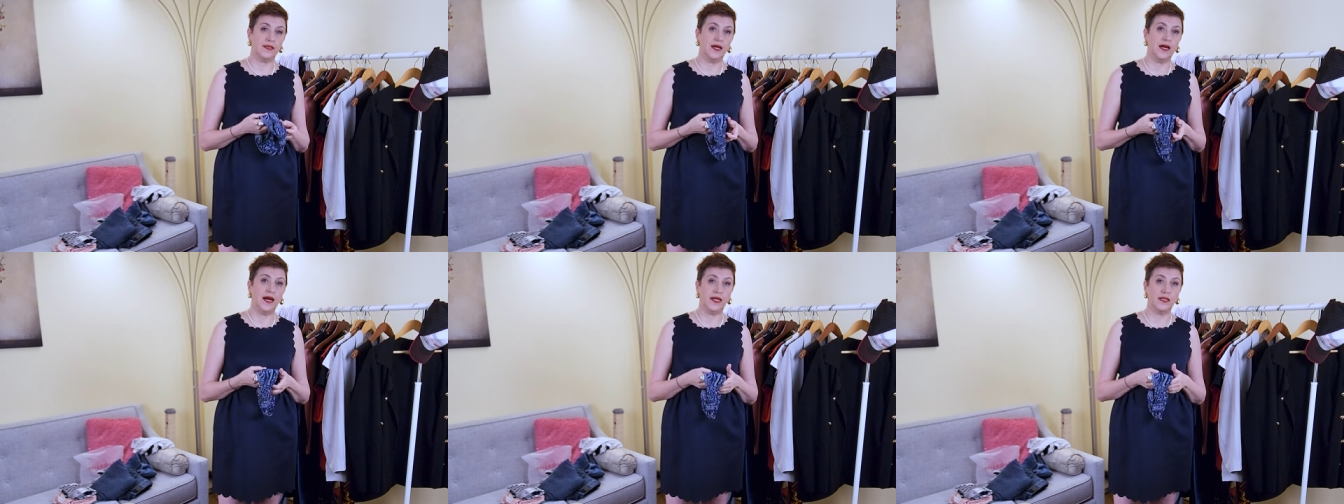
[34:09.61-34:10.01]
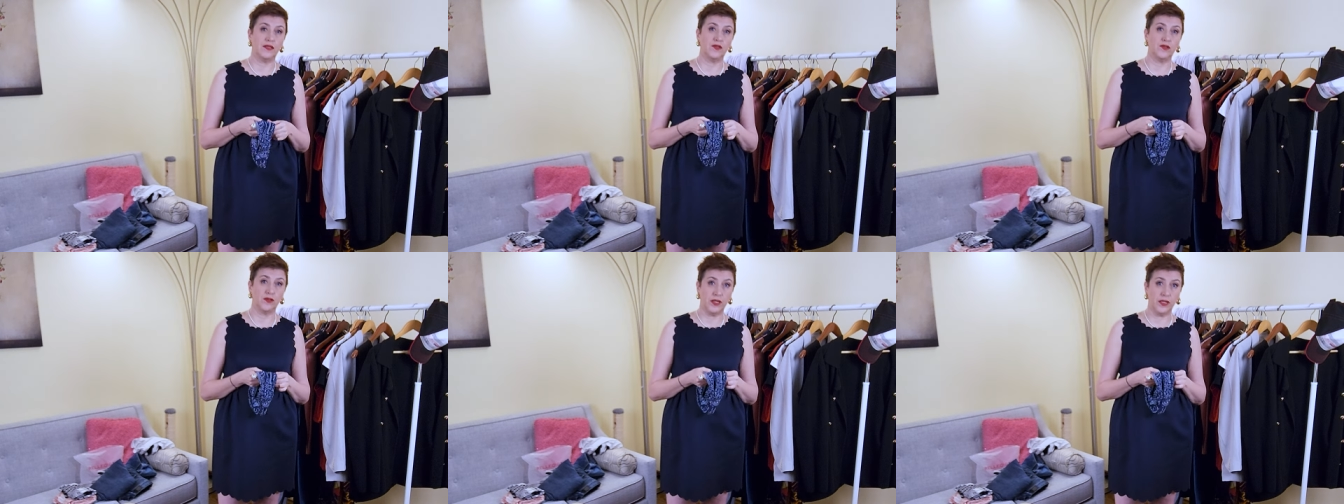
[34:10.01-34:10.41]
hot
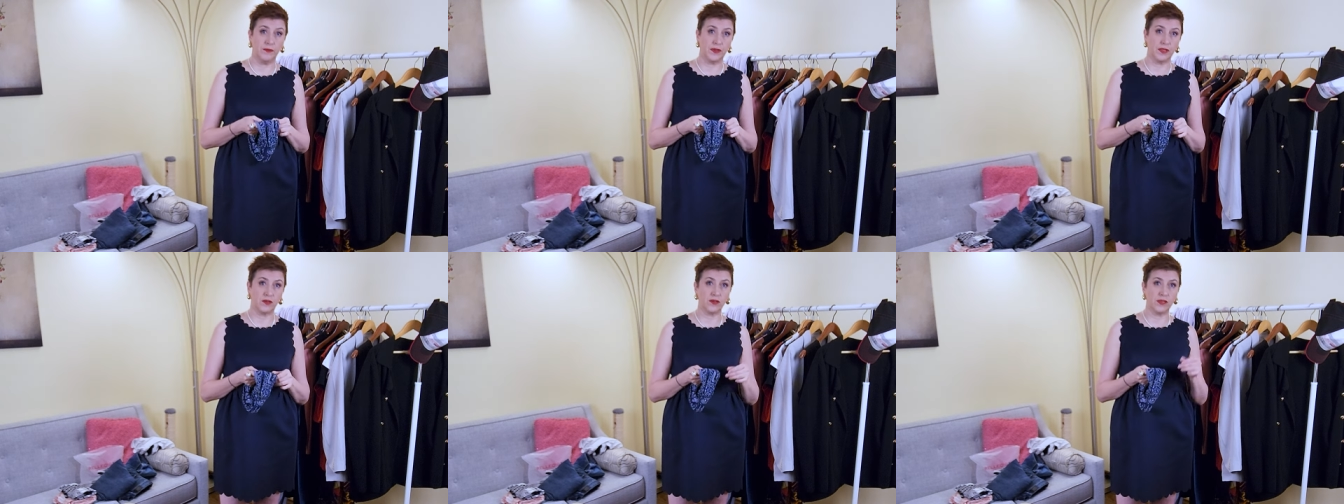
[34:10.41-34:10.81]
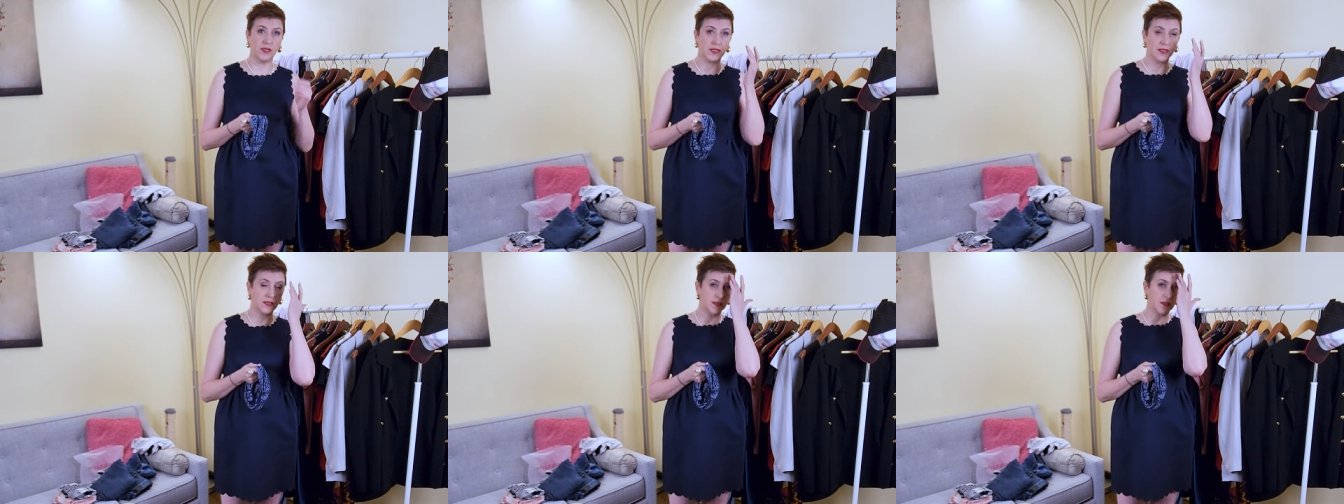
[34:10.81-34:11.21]
dirty because
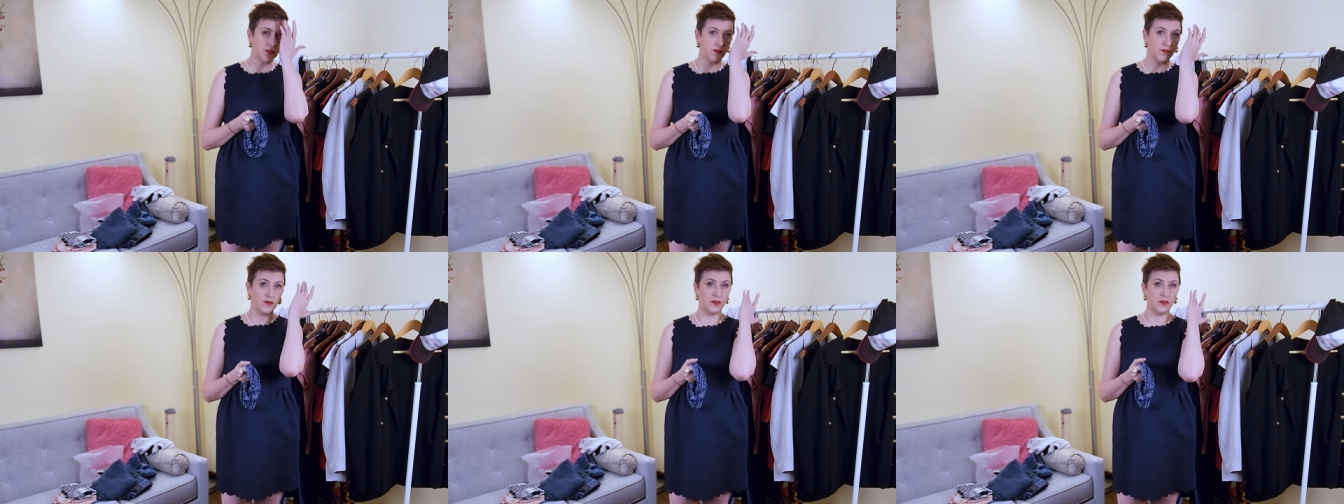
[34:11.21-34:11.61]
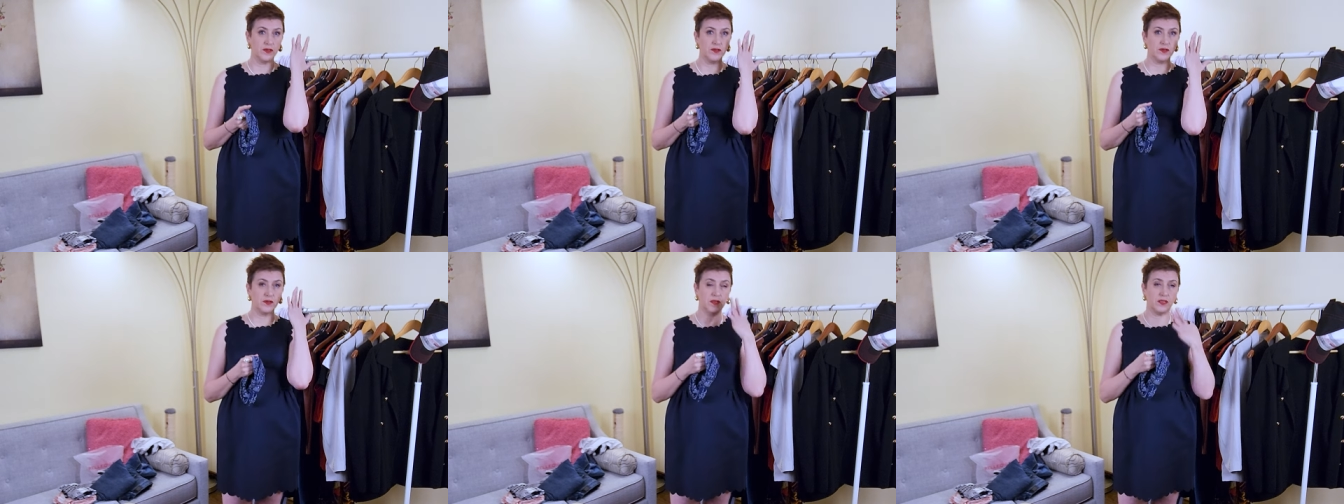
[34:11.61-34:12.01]
like you know
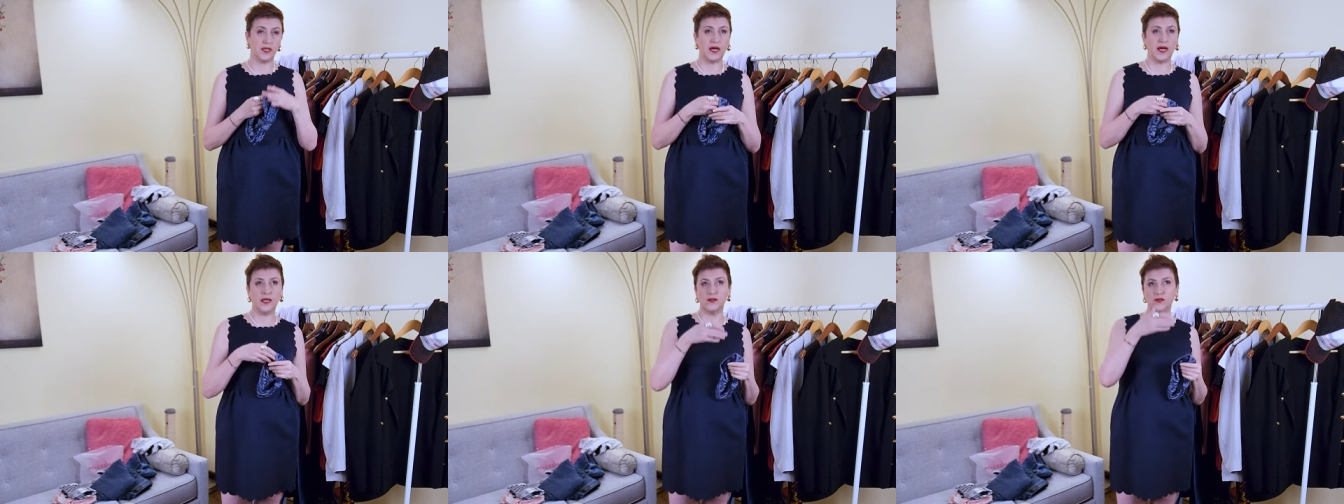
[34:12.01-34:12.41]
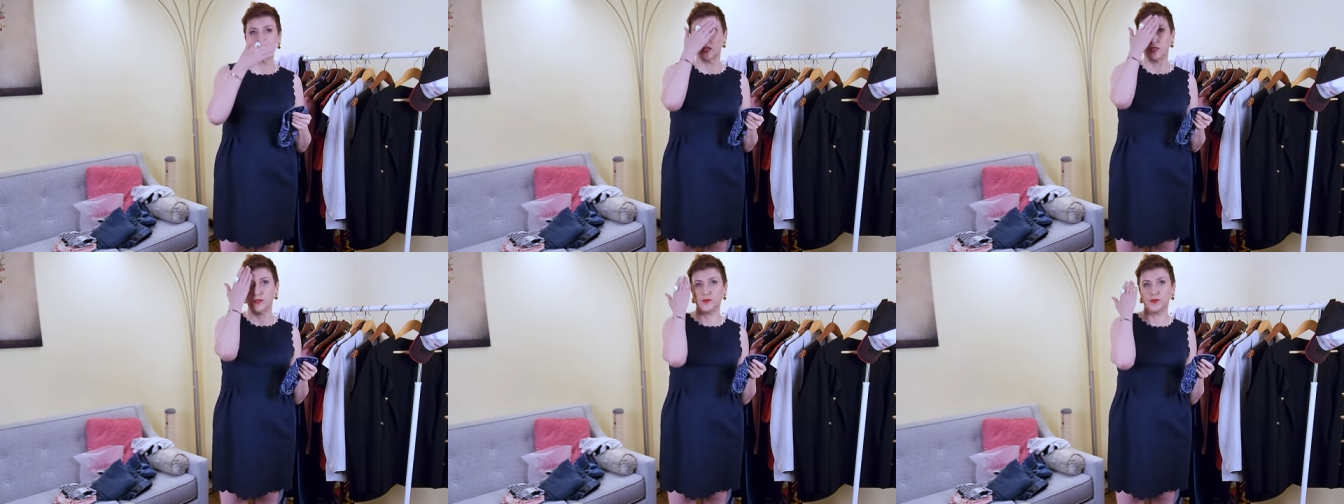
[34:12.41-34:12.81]
you i
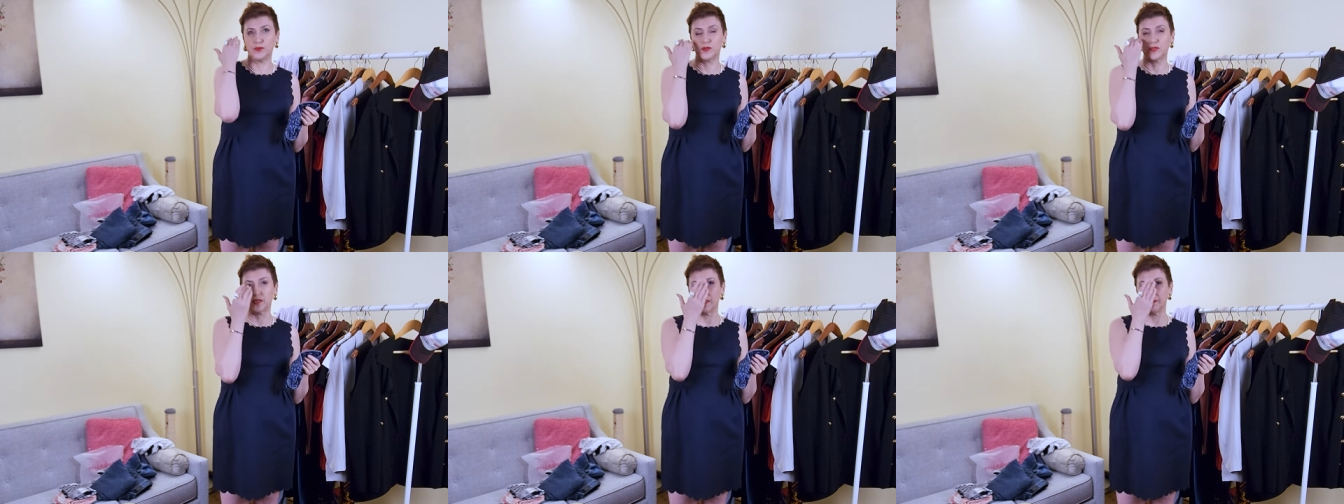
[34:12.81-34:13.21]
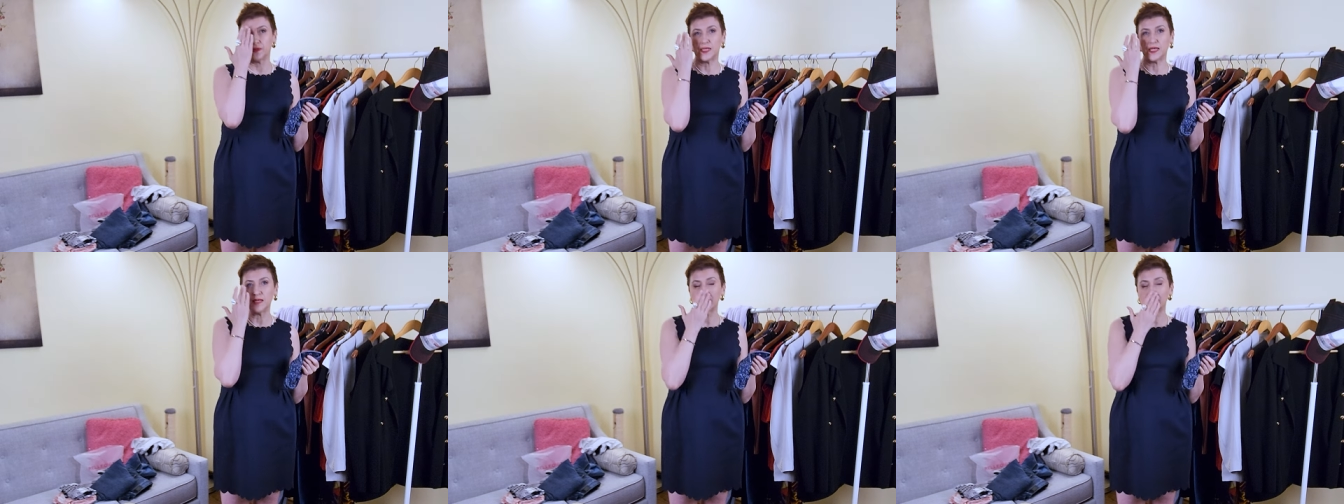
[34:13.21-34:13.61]
usually put some
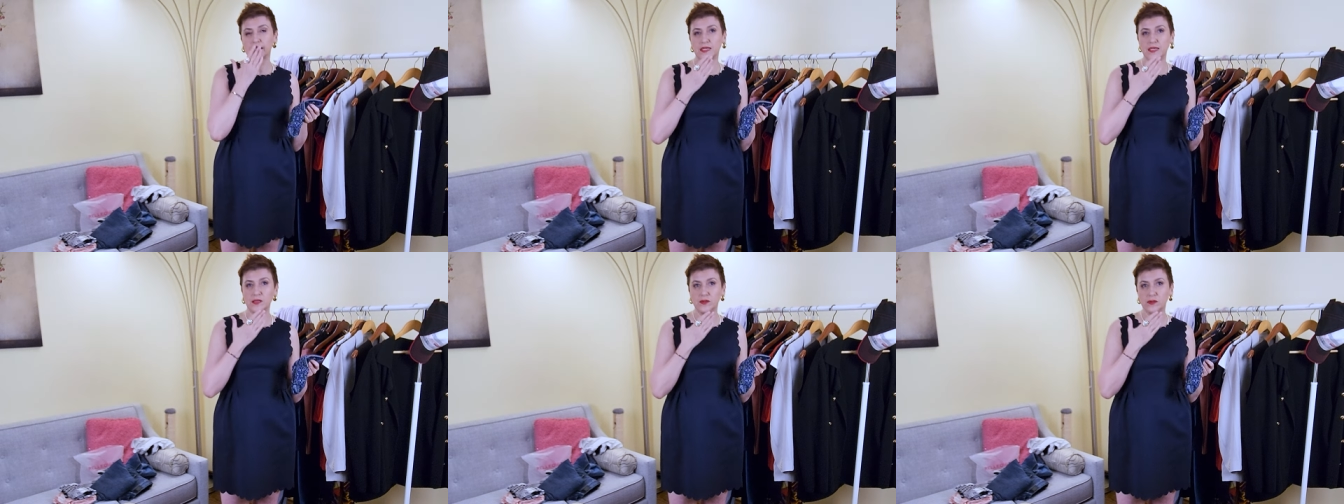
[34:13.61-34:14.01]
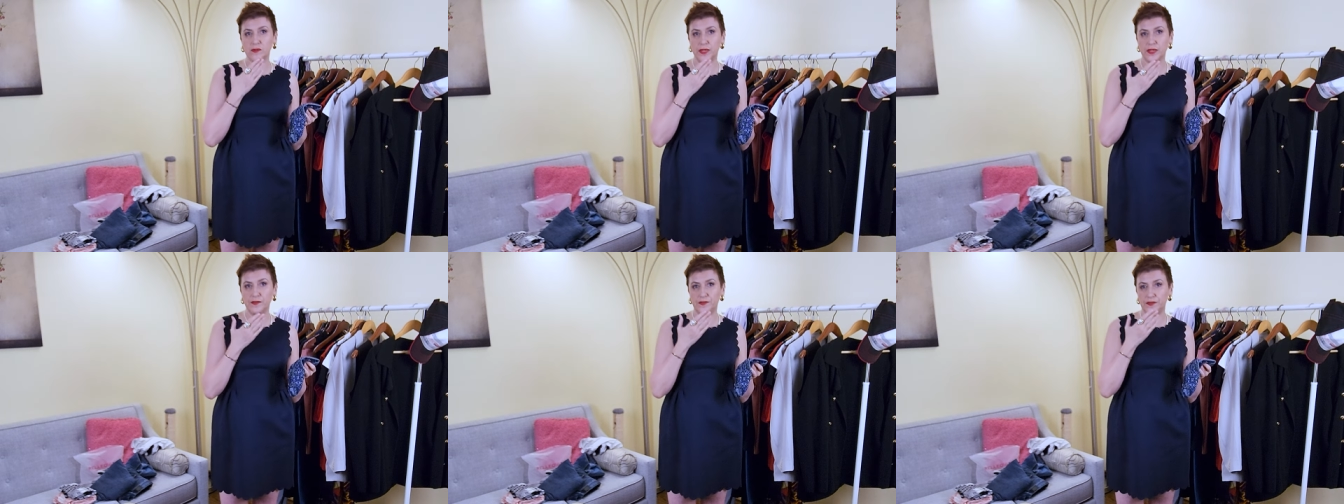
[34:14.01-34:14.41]
sunscreen on
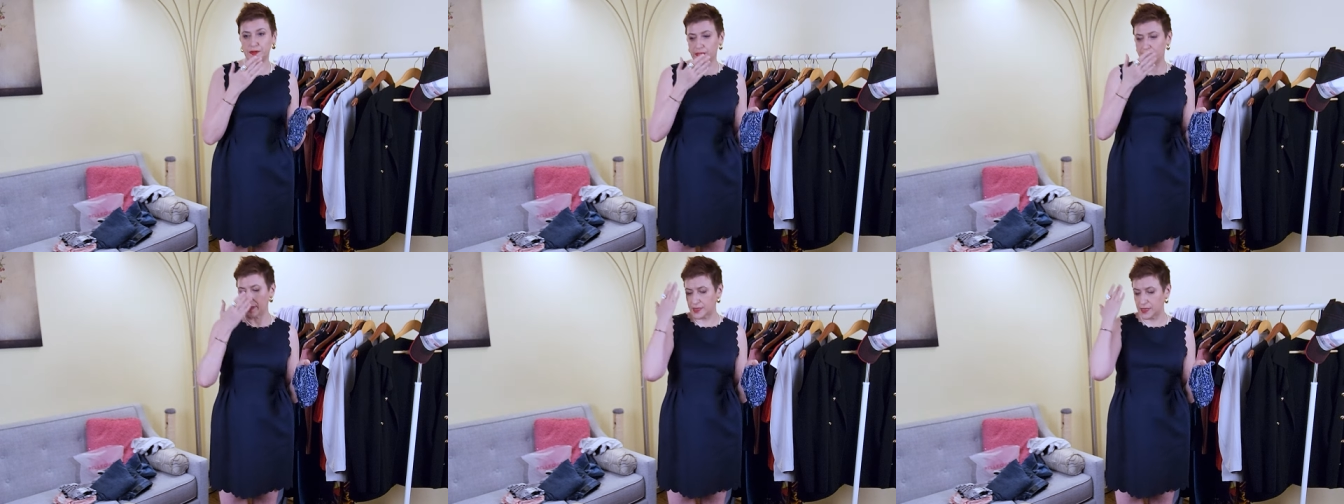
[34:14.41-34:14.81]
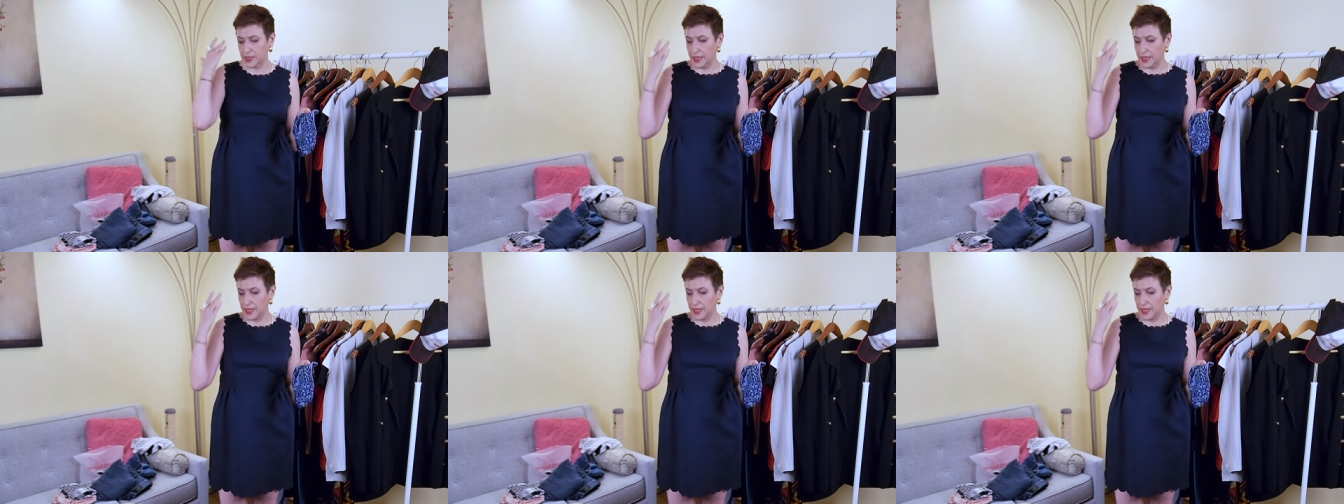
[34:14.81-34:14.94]
my face